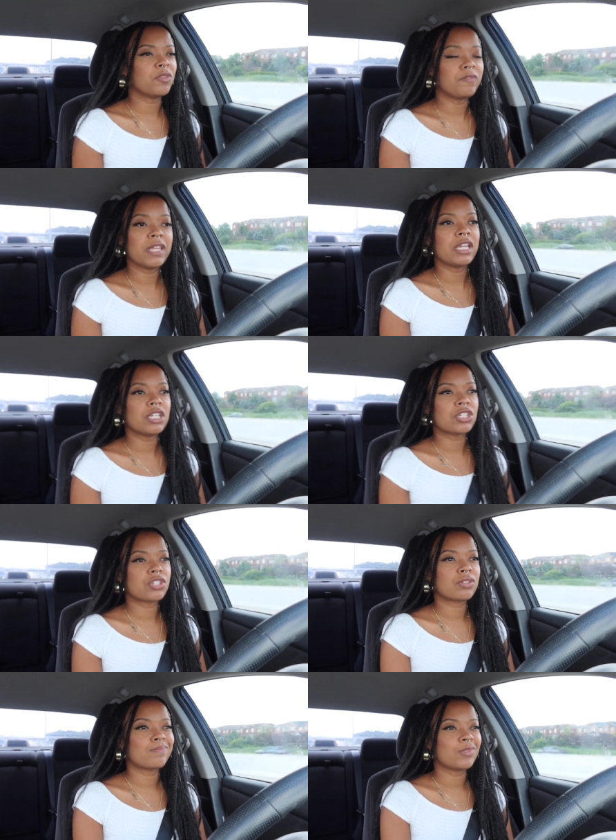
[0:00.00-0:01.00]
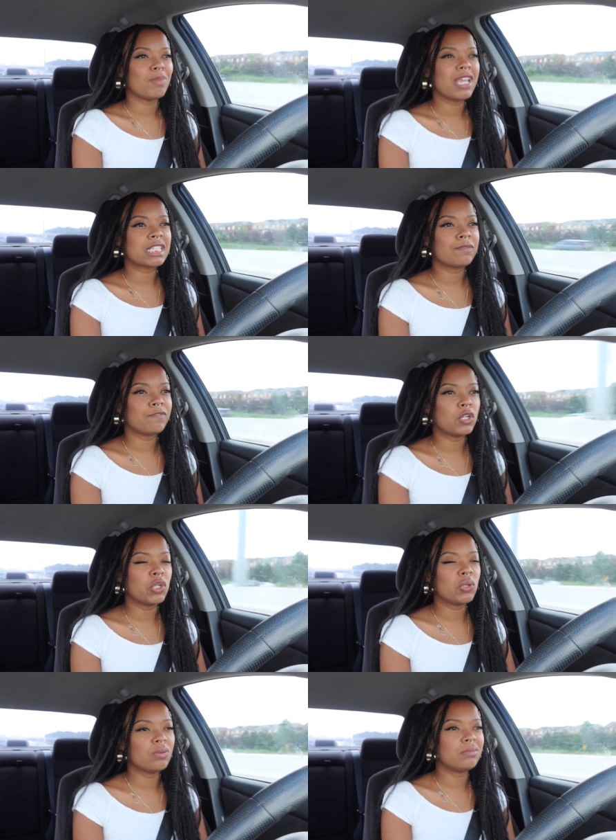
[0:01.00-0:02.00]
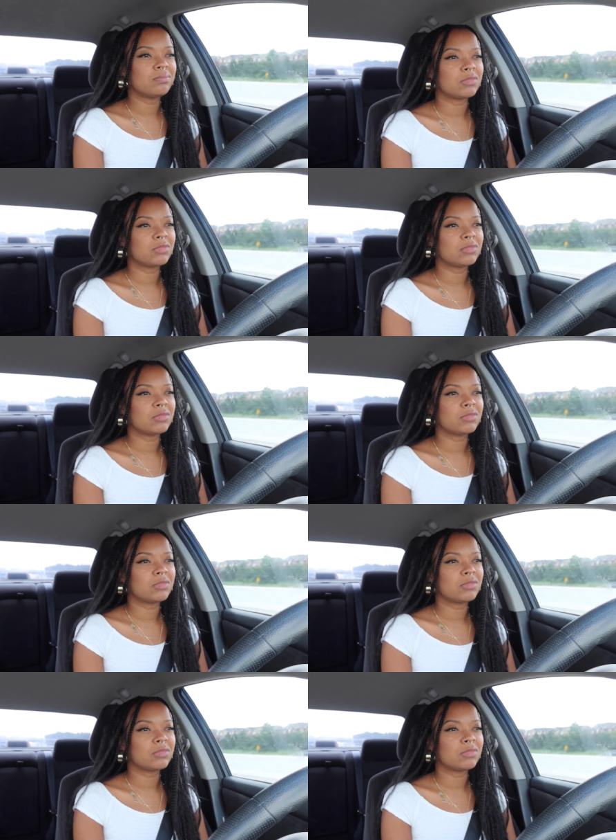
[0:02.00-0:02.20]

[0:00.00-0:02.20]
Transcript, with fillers: you finish, make some food,